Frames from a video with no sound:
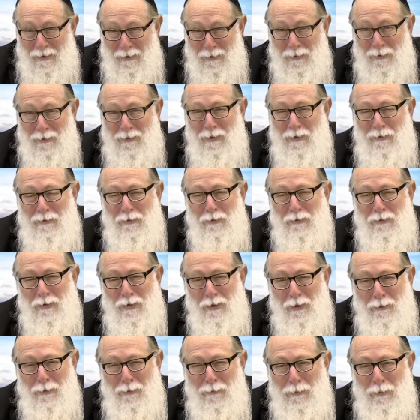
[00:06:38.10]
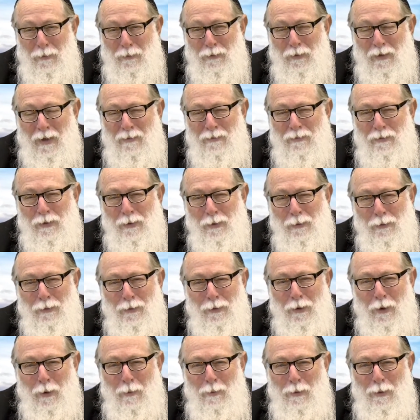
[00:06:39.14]
You look at your children, if you still have
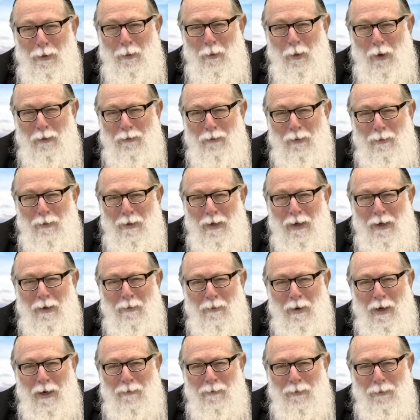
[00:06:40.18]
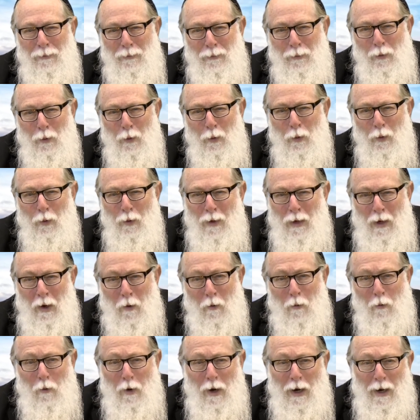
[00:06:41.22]
children at home, and you watch them getting ready for school,
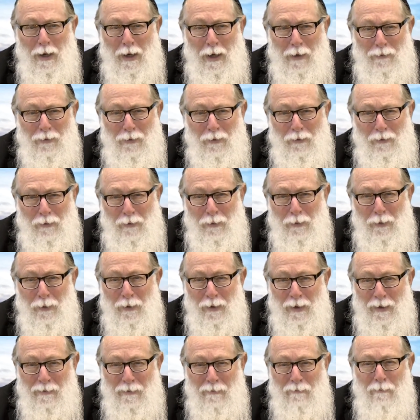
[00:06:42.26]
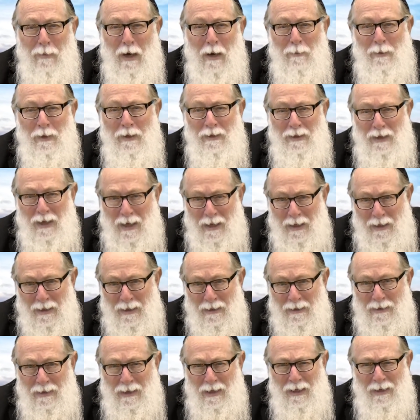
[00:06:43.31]
running off to school, giving mommy and daddy
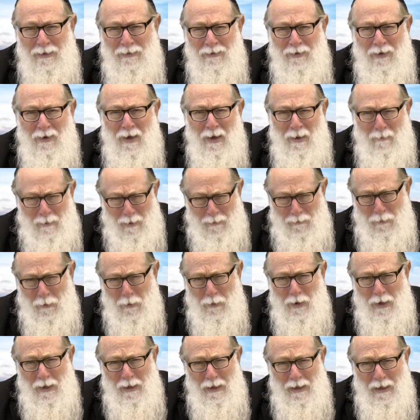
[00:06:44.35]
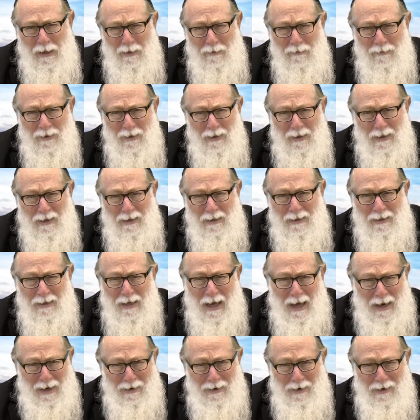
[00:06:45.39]
a kiss before they leave.
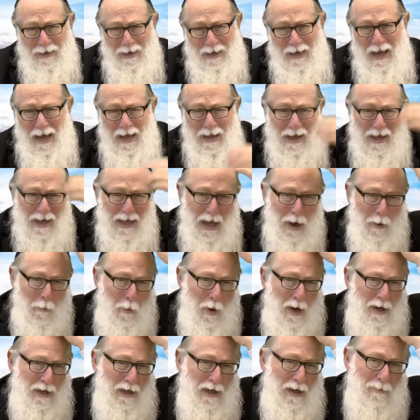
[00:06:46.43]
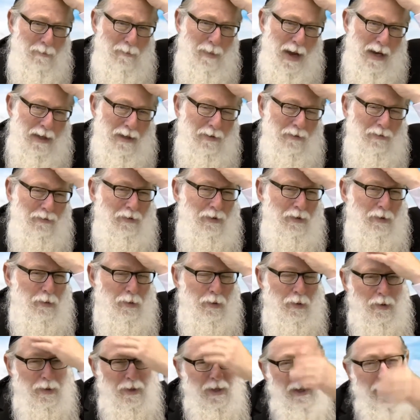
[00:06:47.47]
And they can't wait to get back to see
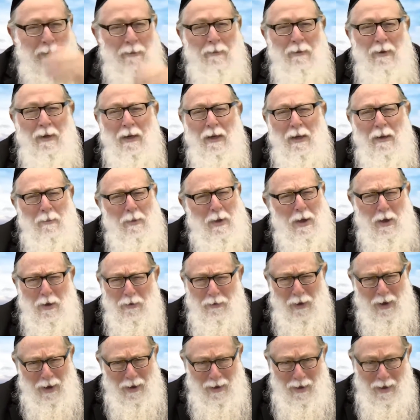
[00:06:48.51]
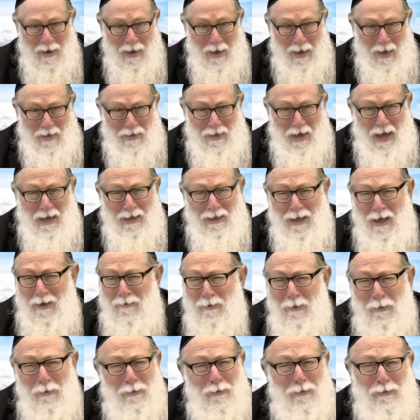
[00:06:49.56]
you again because they
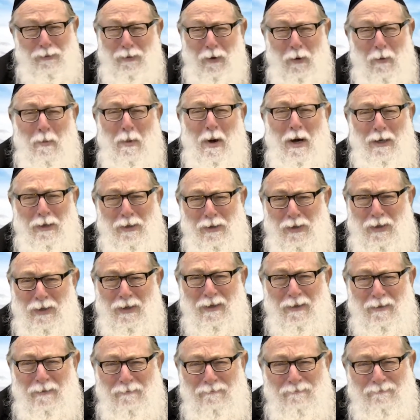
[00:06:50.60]
love you so much.